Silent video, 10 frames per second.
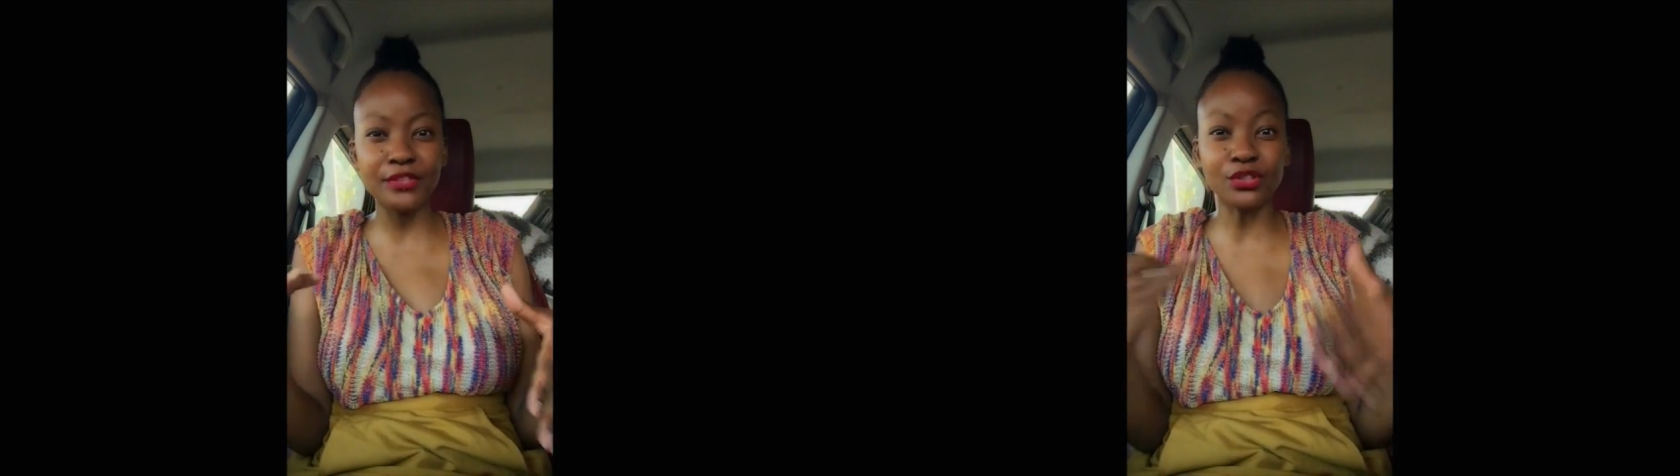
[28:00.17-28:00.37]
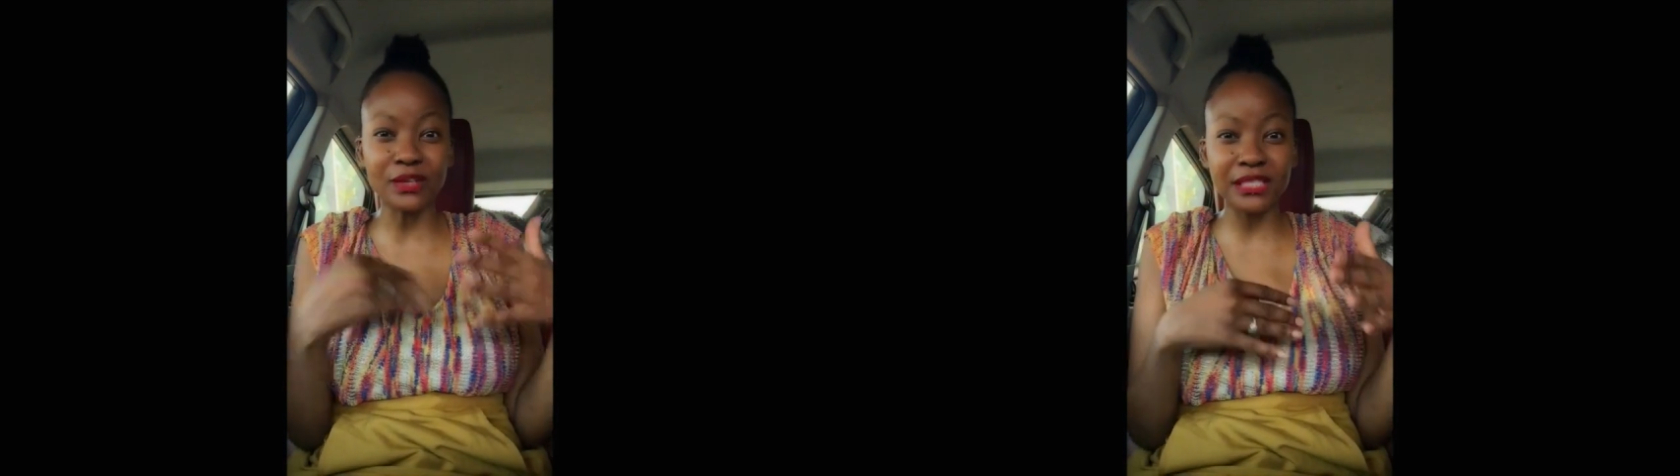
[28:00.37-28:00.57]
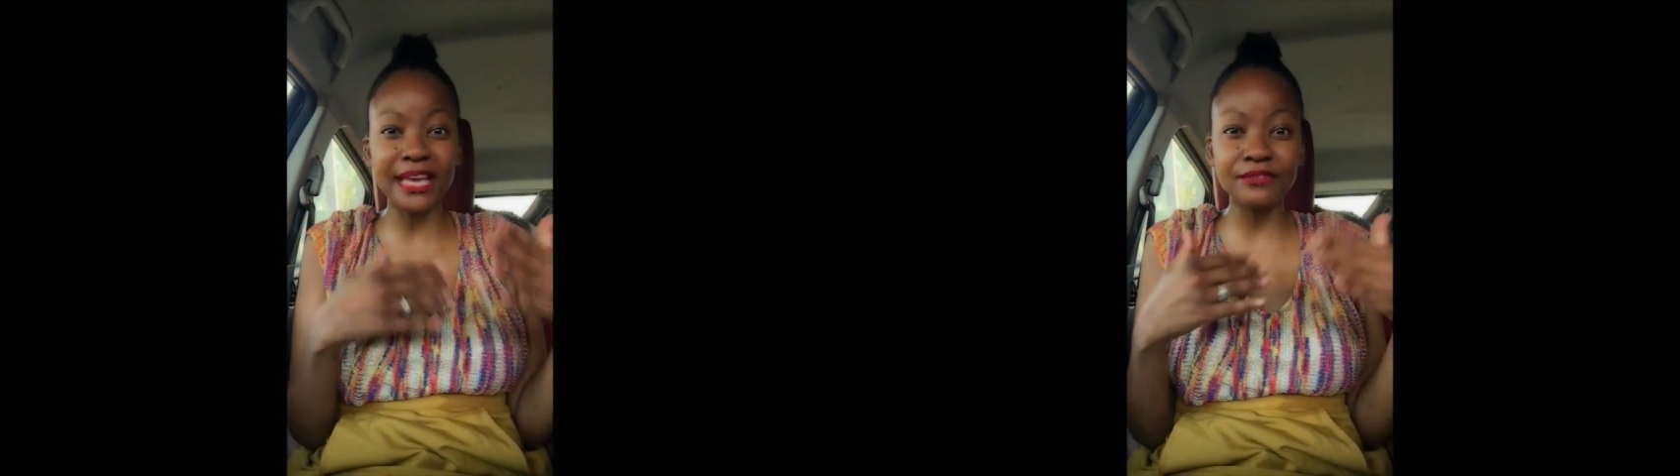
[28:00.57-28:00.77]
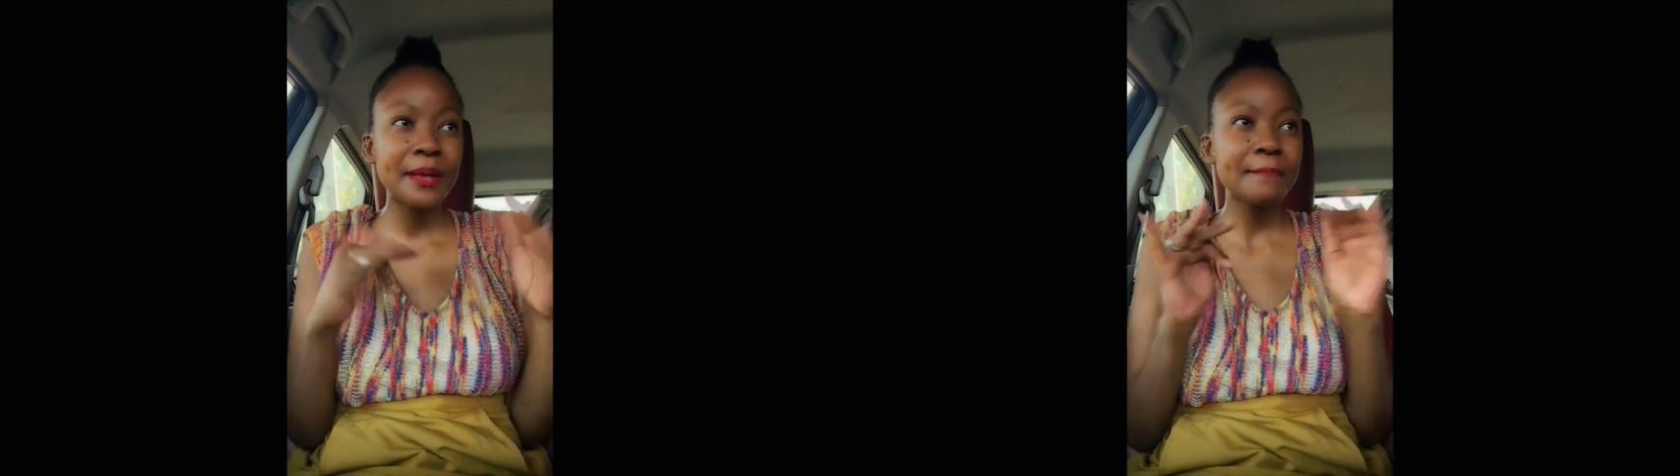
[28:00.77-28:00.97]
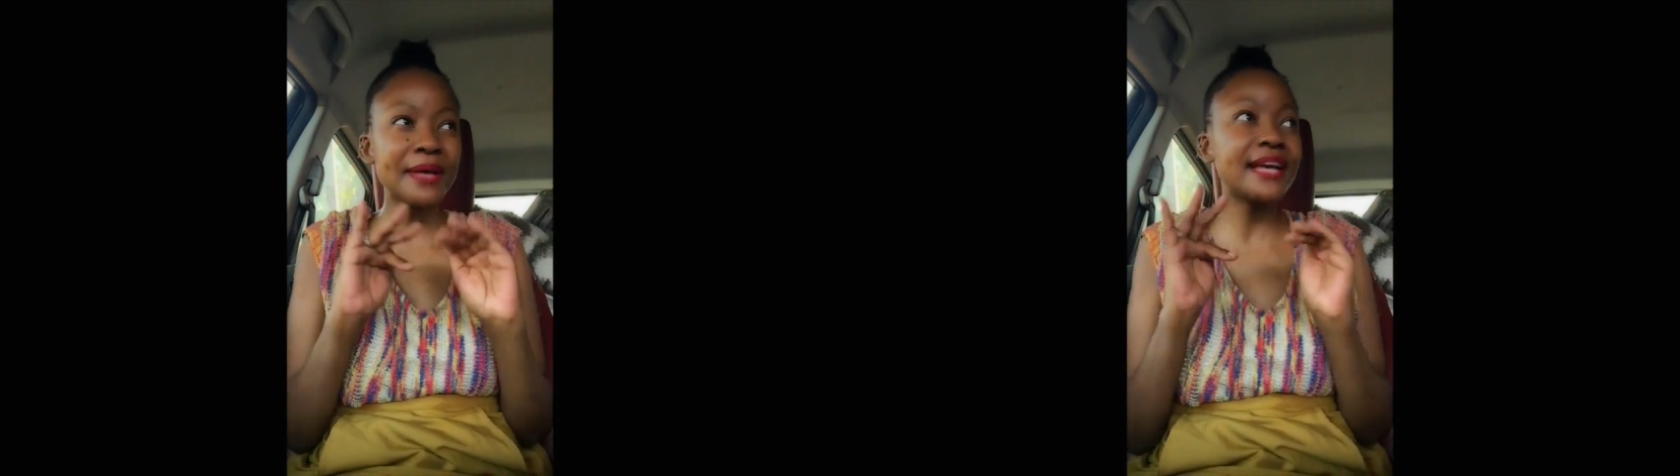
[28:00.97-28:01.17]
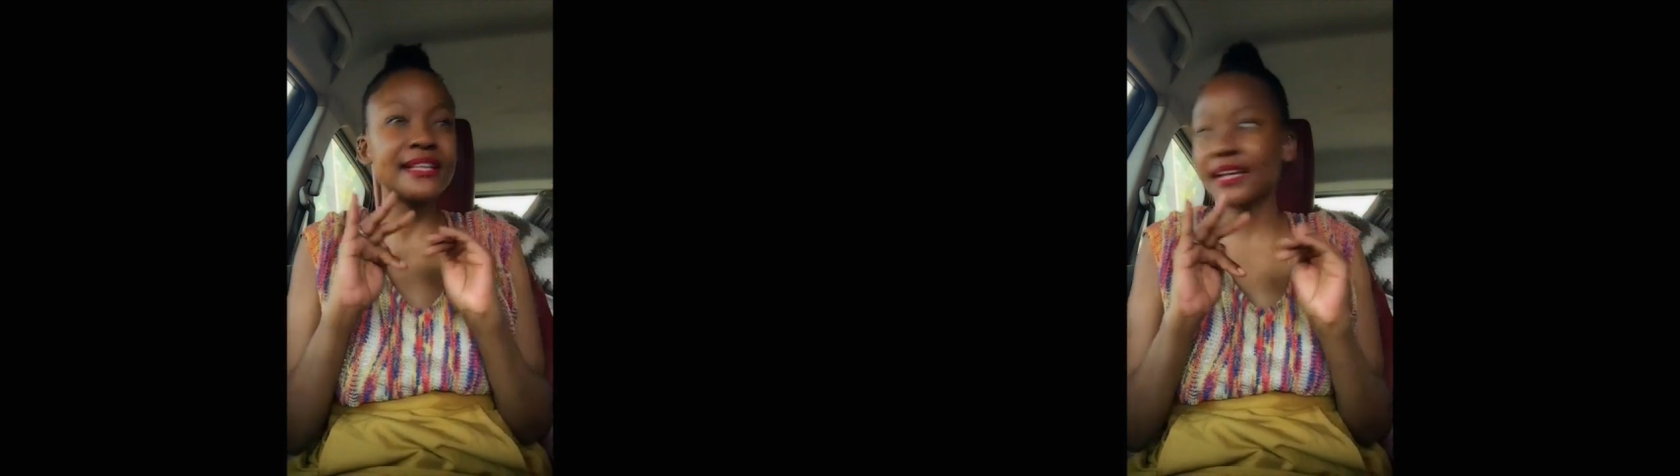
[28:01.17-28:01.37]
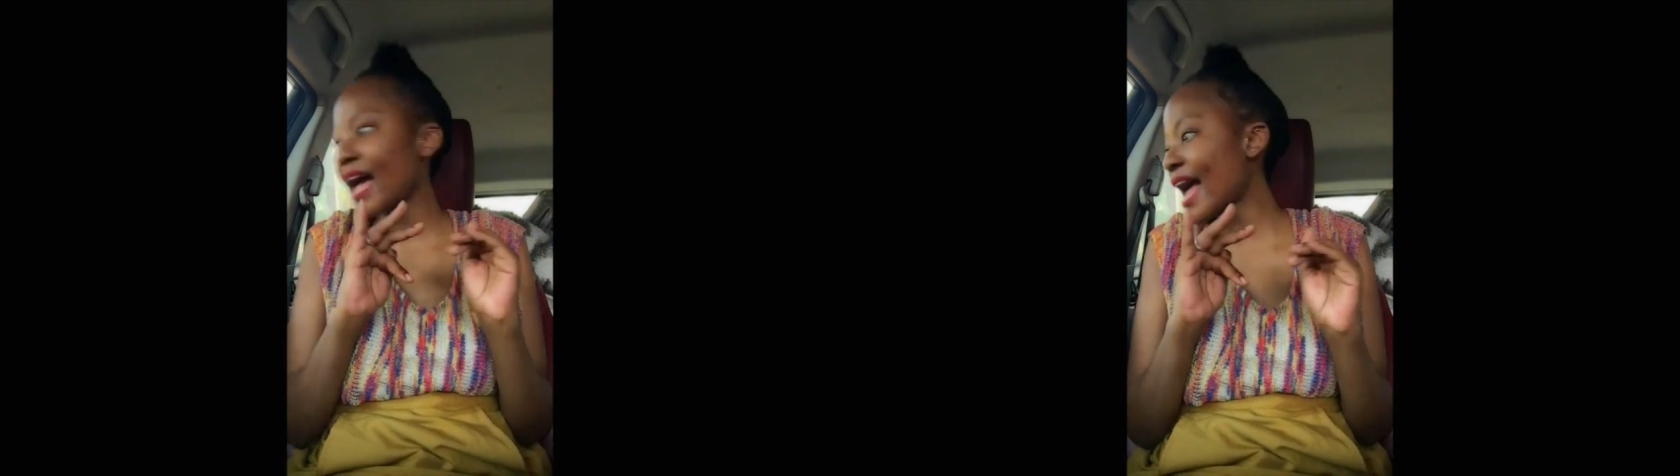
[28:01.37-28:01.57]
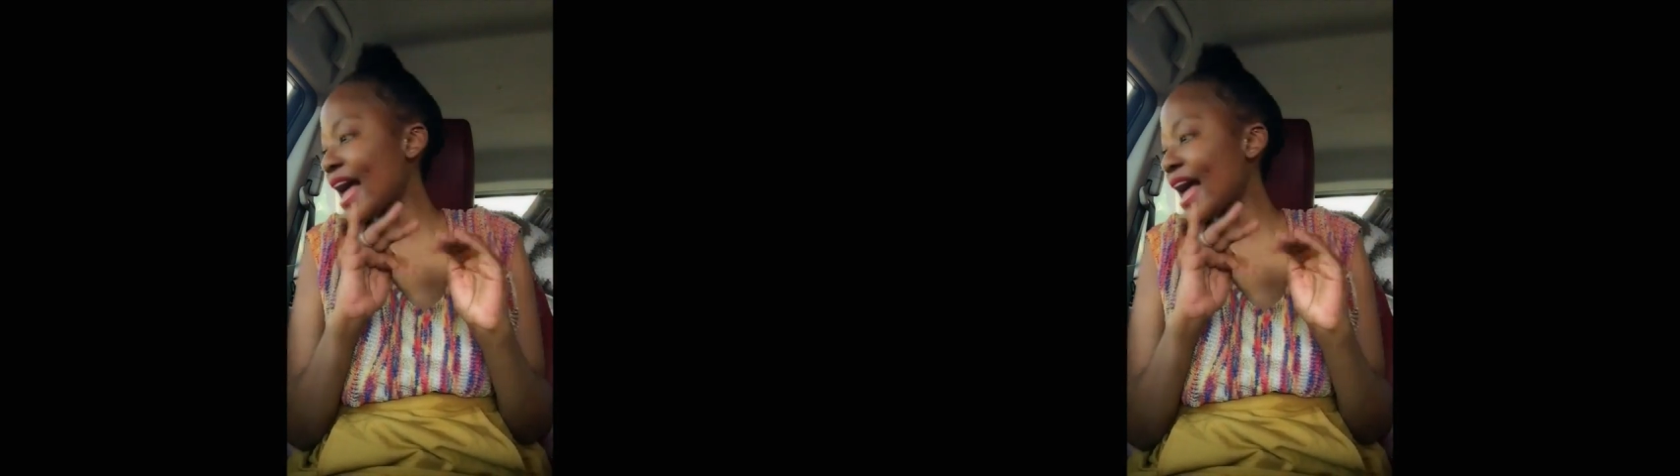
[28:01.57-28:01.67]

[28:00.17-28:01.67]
songs left, but I,